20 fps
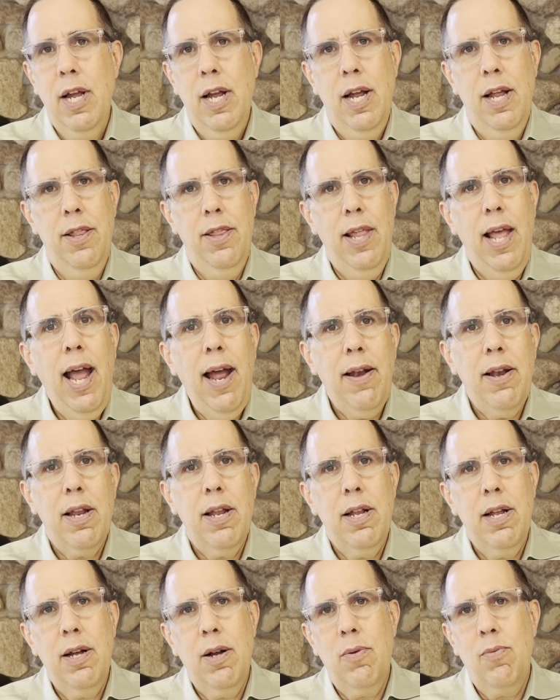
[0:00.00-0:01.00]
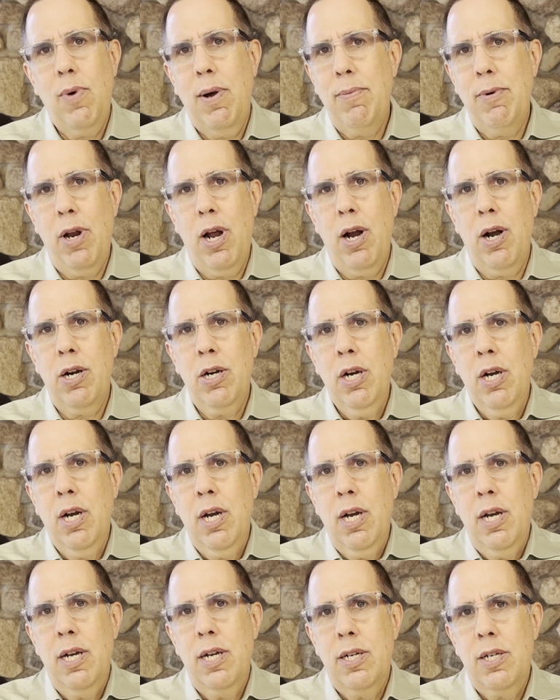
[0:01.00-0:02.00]
In that webinar,
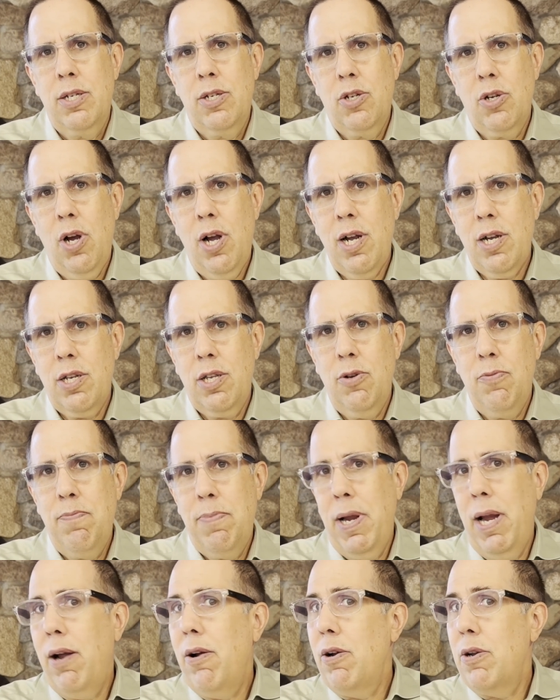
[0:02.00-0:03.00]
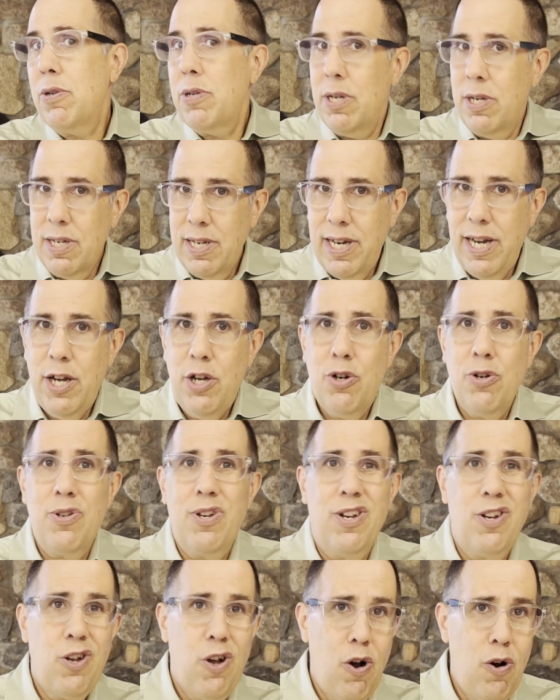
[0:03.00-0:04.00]
talk to parents and teachers
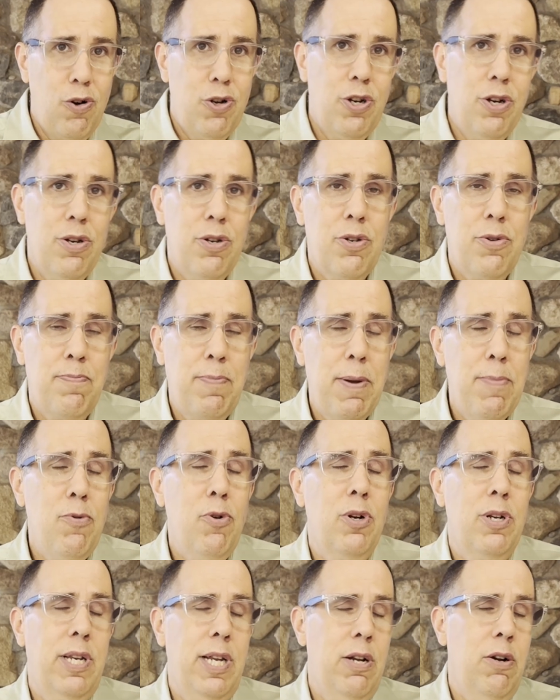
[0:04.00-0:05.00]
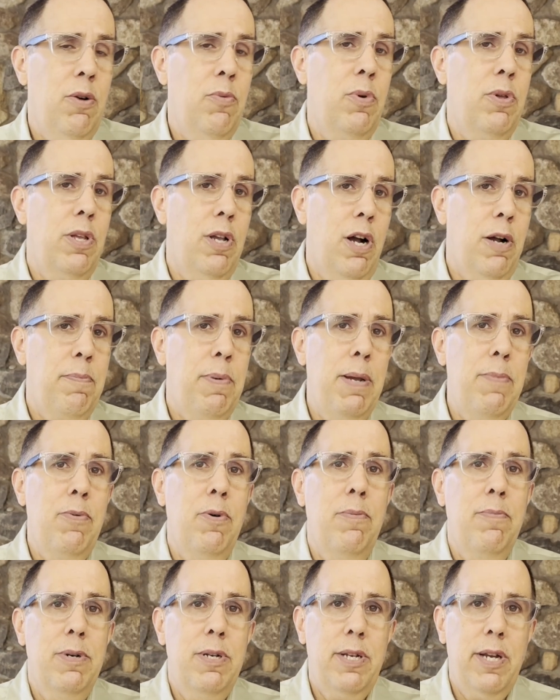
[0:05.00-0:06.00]
and coaches, people who are dealing with young people
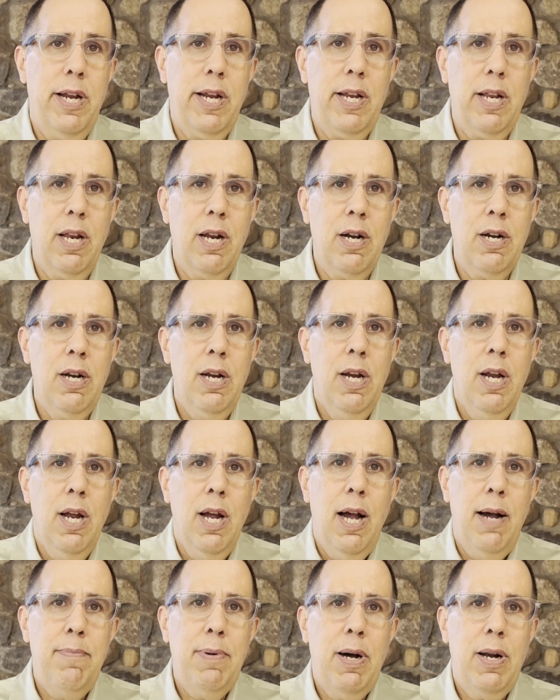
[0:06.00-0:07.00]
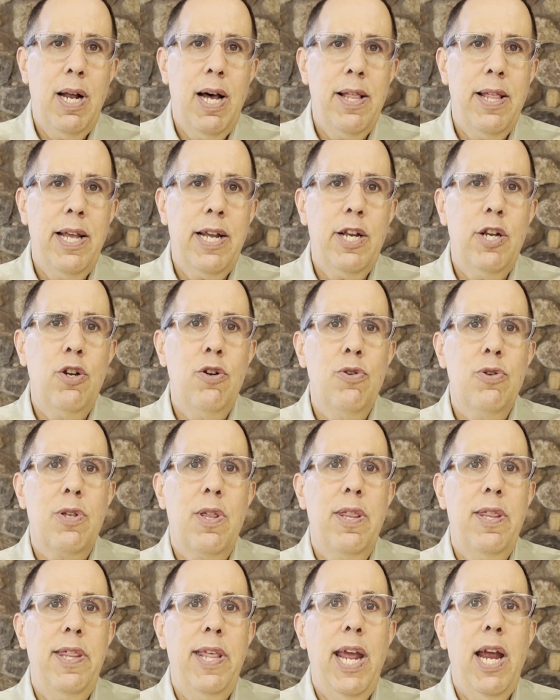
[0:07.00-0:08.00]
in particular, about how they can use
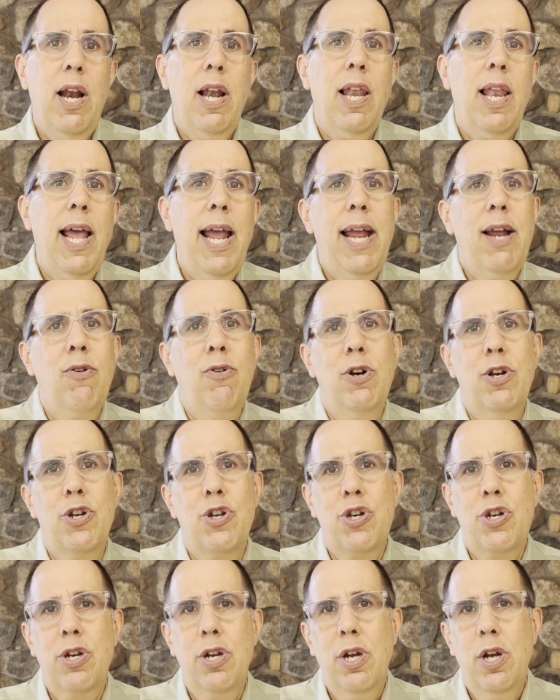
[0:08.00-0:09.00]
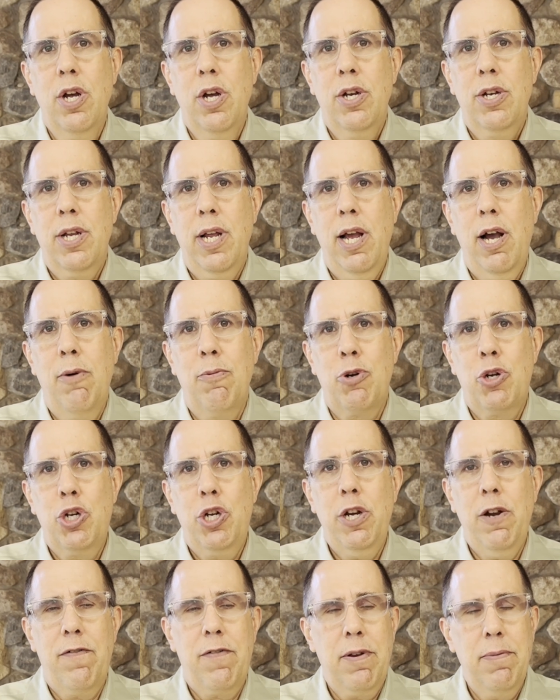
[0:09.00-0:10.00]
their language to help
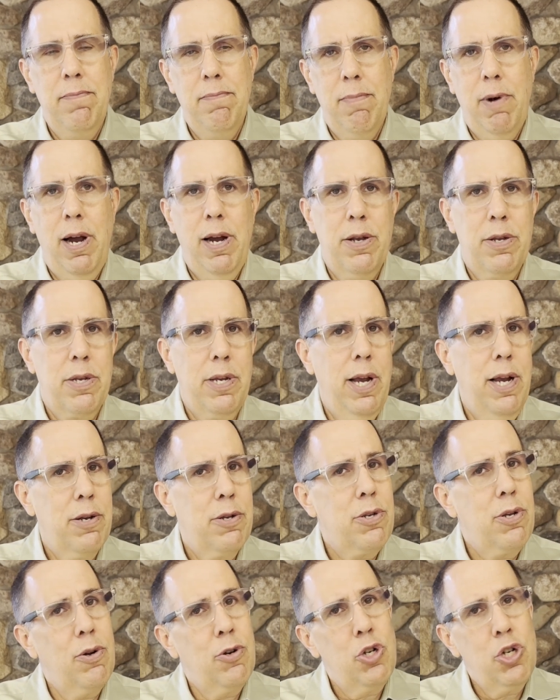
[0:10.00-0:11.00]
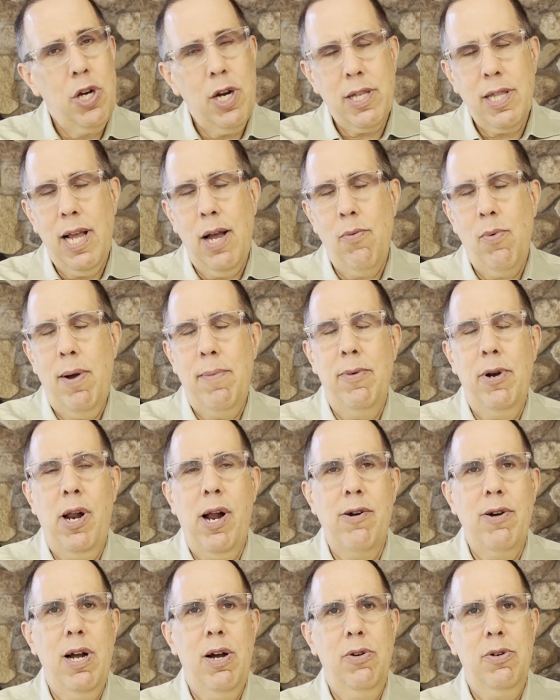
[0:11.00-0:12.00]
shift mindsets. So check that
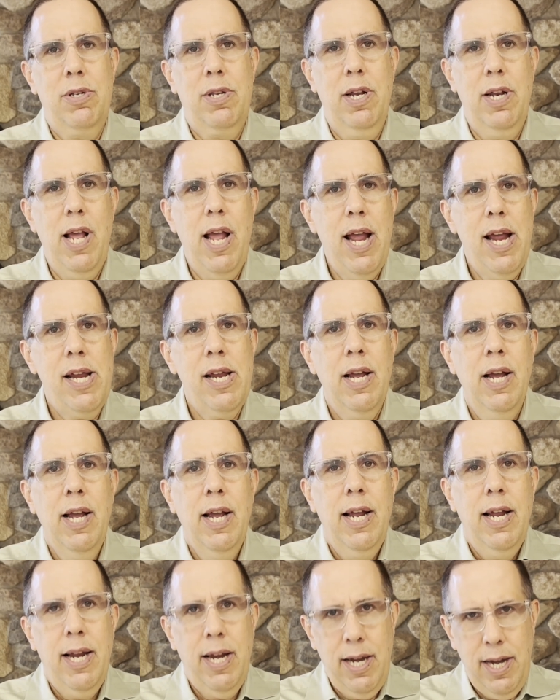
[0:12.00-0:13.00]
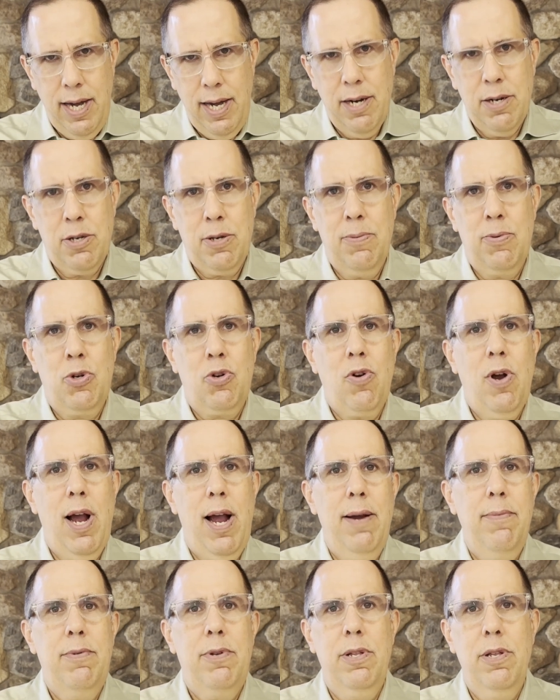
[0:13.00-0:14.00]
webinar out today and
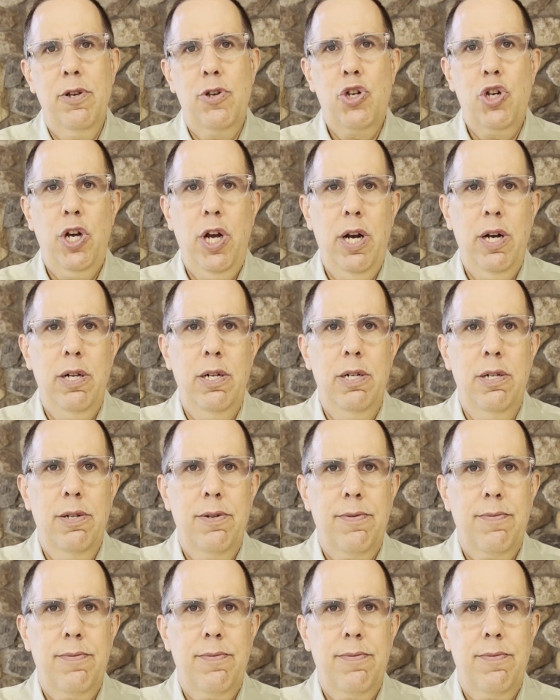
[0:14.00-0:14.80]
subscribe to this channel.